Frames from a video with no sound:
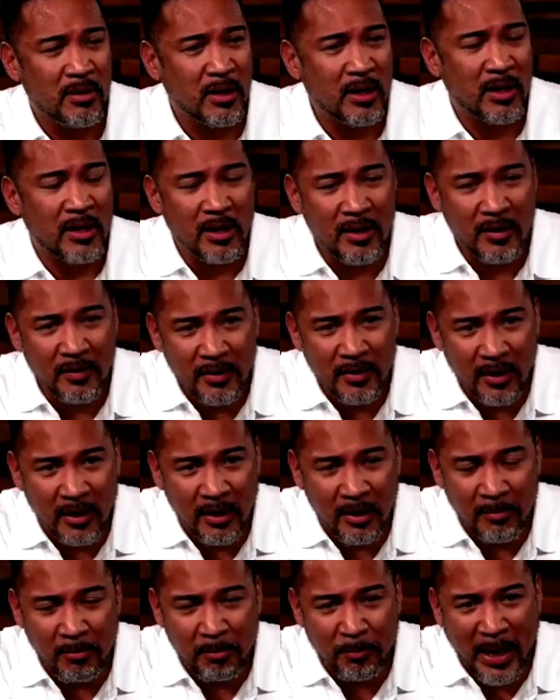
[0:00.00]
Uh, uh,
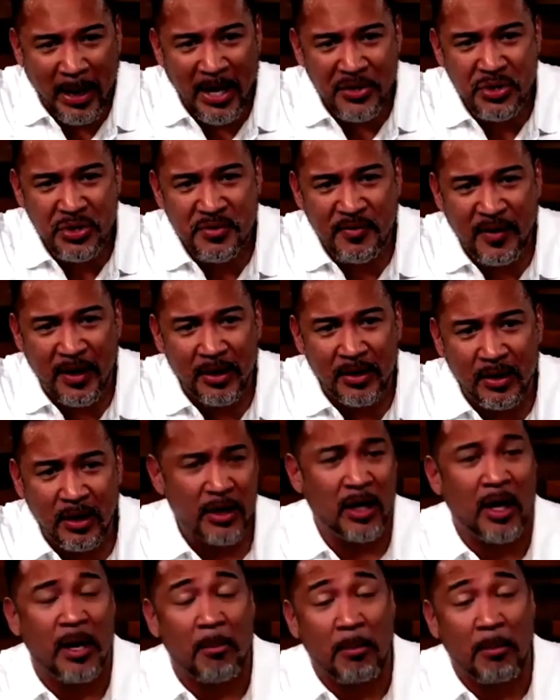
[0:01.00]
uh Patrick's very good.